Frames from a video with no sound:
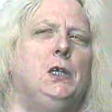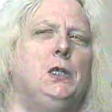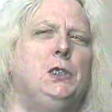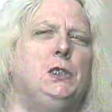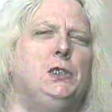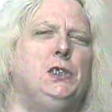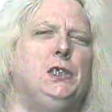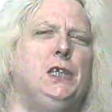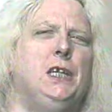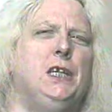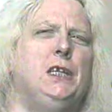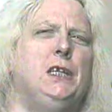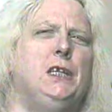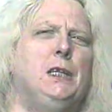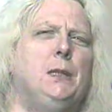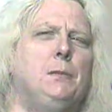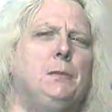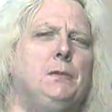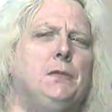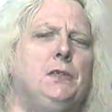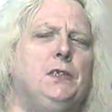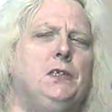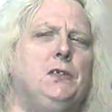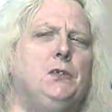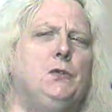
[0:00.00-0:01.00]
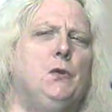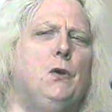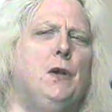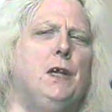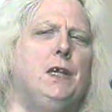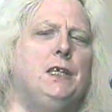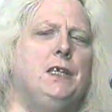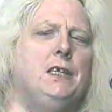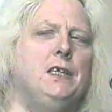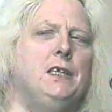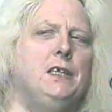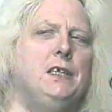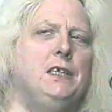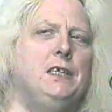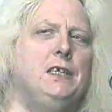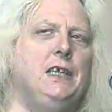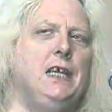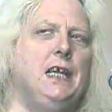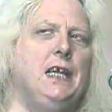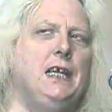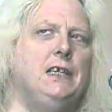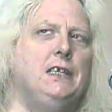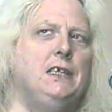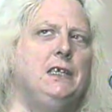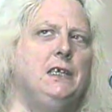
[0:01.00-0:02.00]
she ended up quite
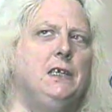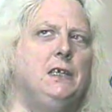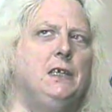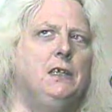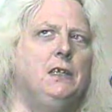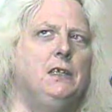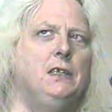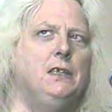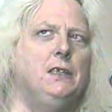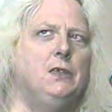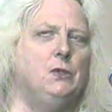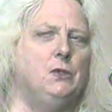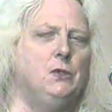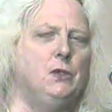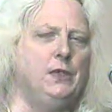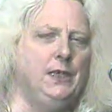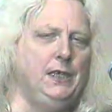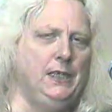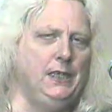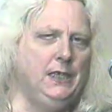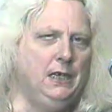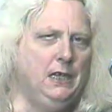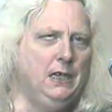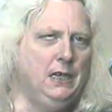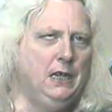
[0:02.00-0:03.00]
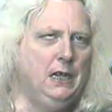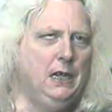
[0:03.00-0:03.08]
dead, literally.